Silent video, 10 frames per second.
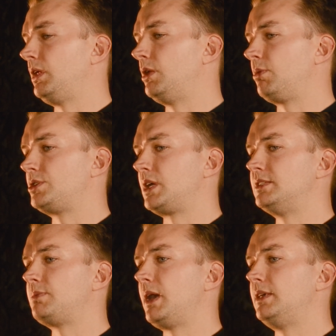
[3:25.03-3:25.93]
the blockchain
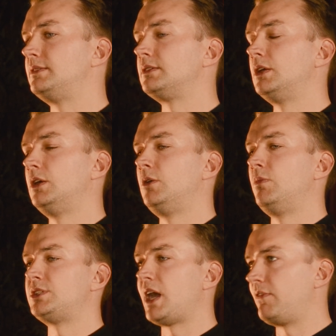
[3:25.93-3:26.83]
space.
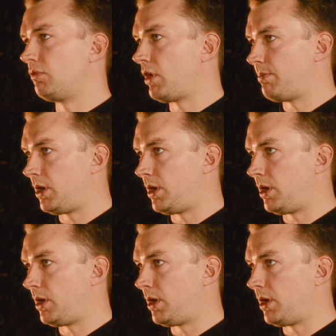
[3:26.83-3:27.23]
To have the right